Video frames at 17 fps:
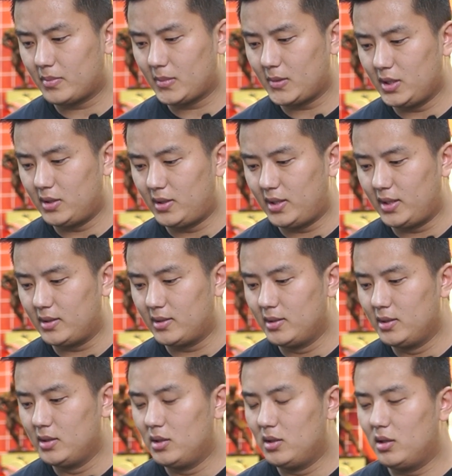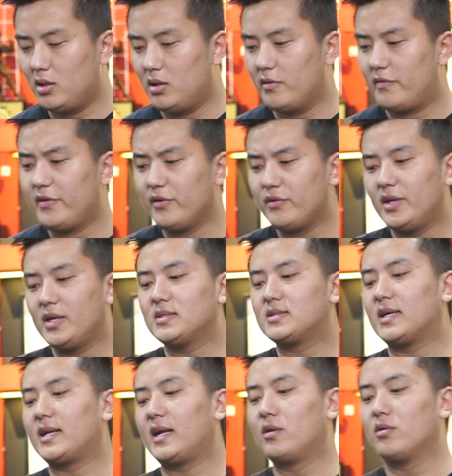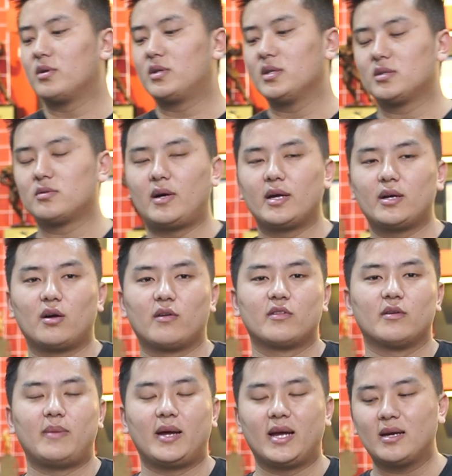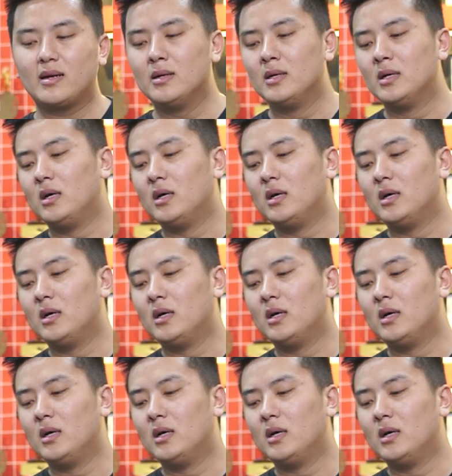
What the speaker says: All right, a few things that I noticed right off the bat.